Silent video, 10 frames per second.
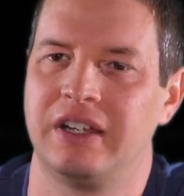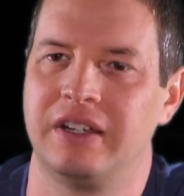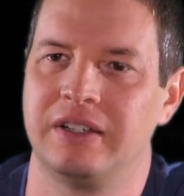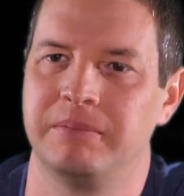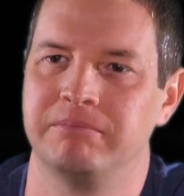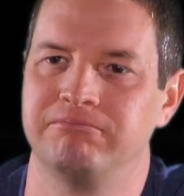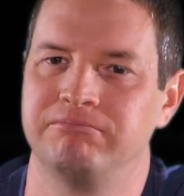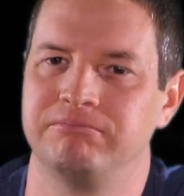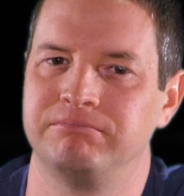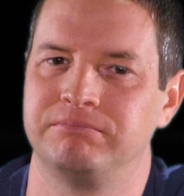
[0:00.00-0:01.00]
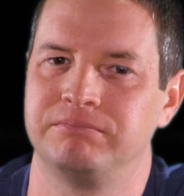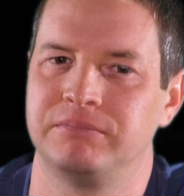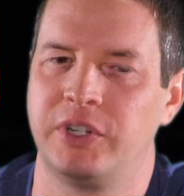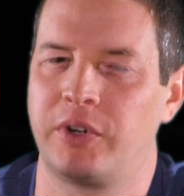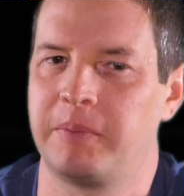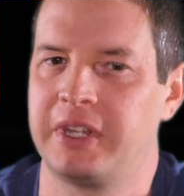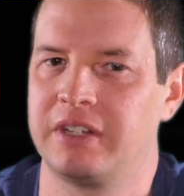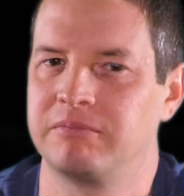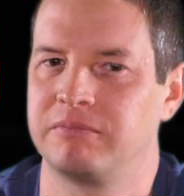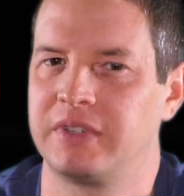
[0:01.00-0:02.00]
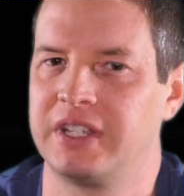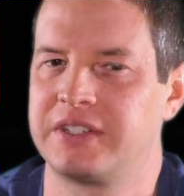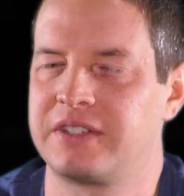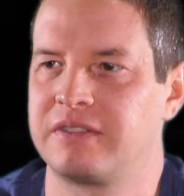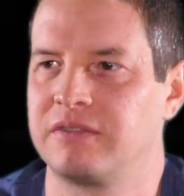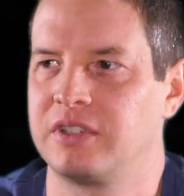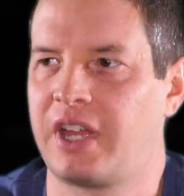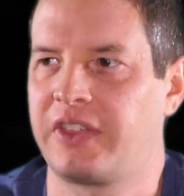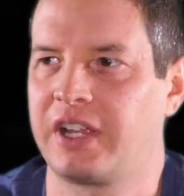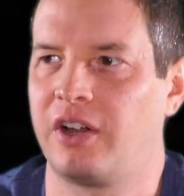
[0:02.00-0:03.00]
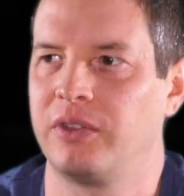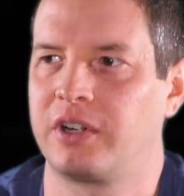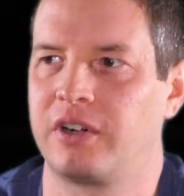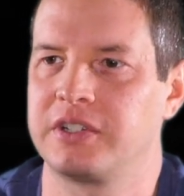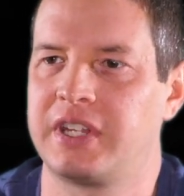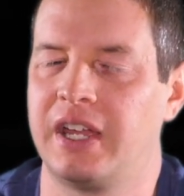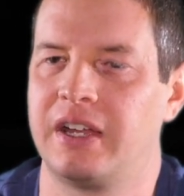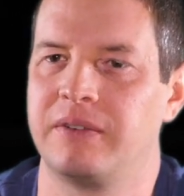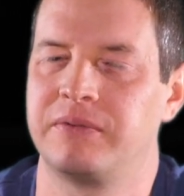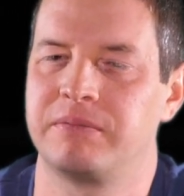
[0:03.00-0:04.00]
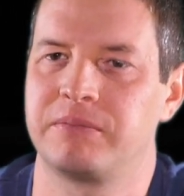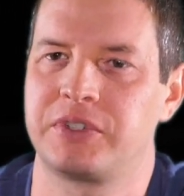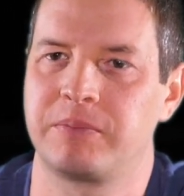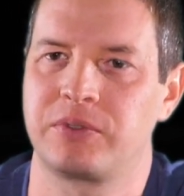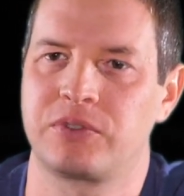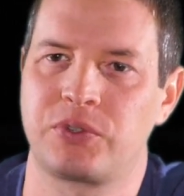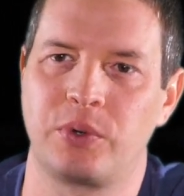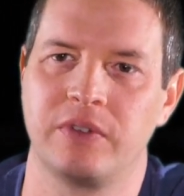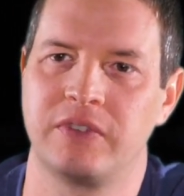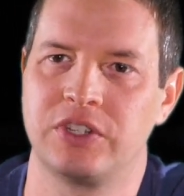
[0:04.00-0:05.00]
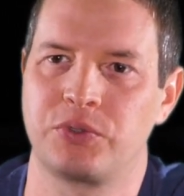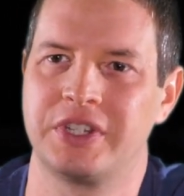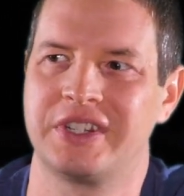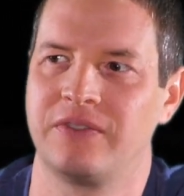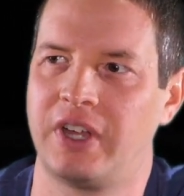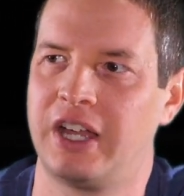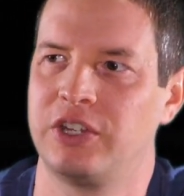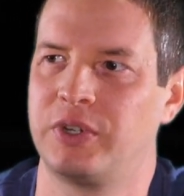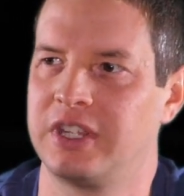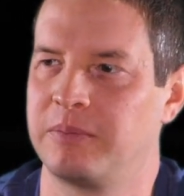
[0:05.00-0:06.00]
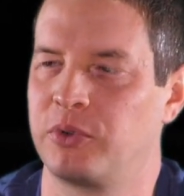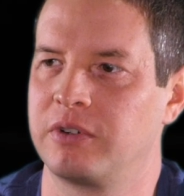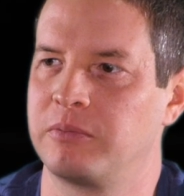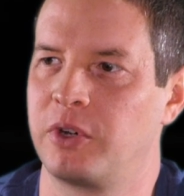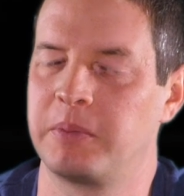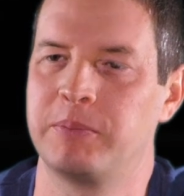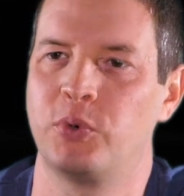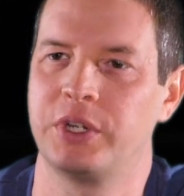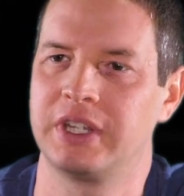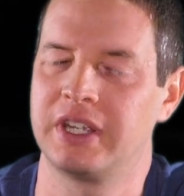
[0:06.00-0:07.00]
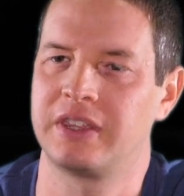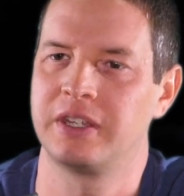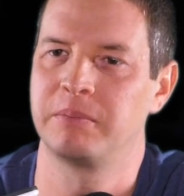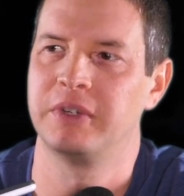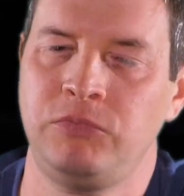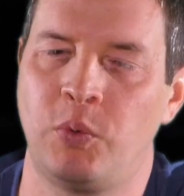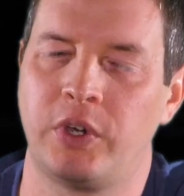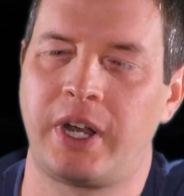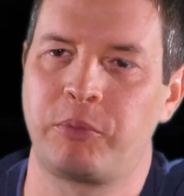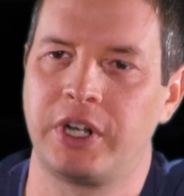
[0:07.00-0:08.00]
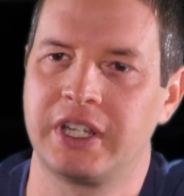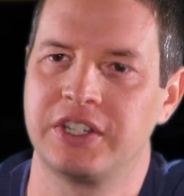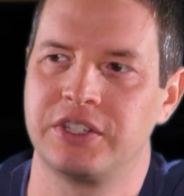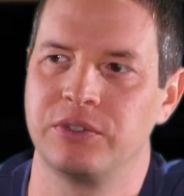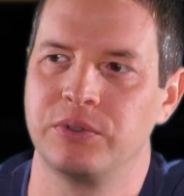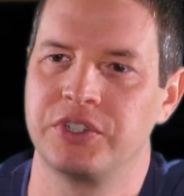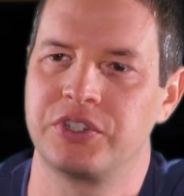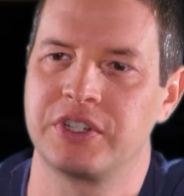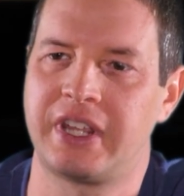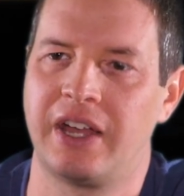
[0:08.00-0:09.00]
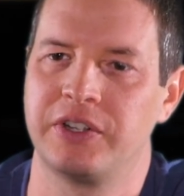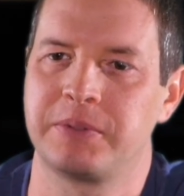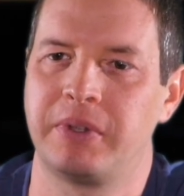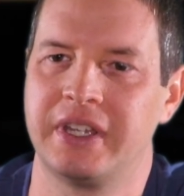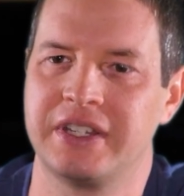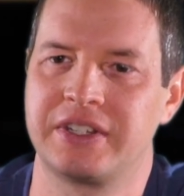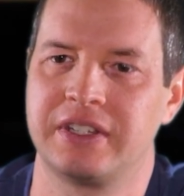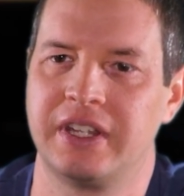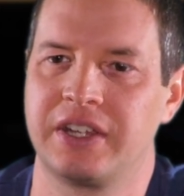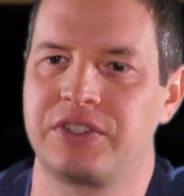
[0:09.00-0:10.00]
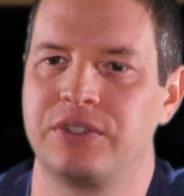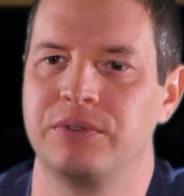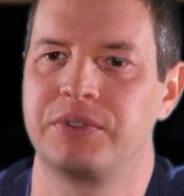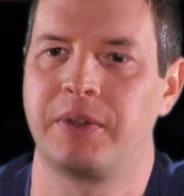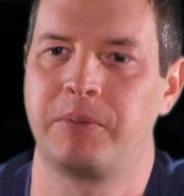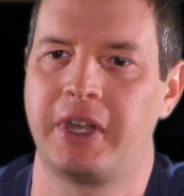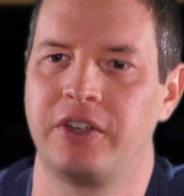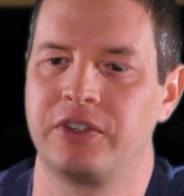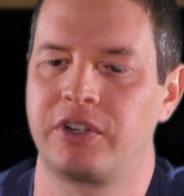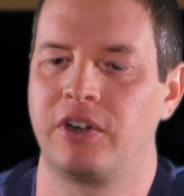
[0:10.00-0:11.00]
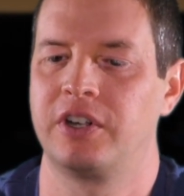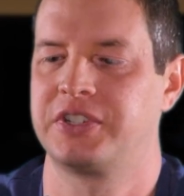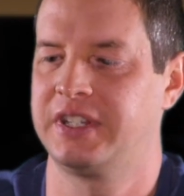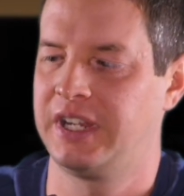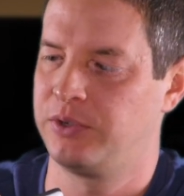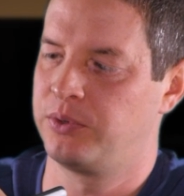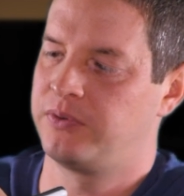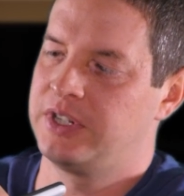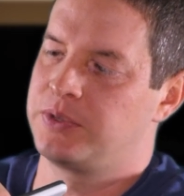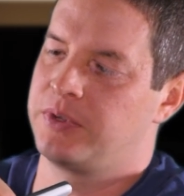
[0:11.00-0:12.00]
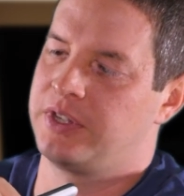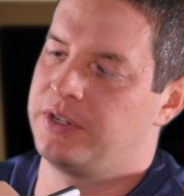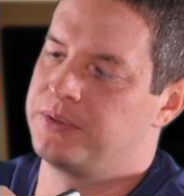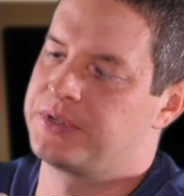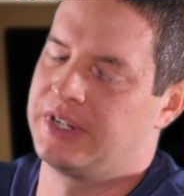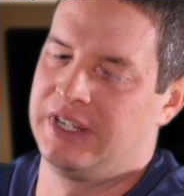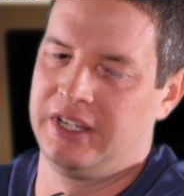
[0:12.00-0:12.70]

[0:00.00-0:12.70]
You know what I mean? It's, I think all the cards have some sort of intrinsic value in them, or people wouldn't get them. What I'm running into is just how it's placed next to some of my other cards and the annual fees with those.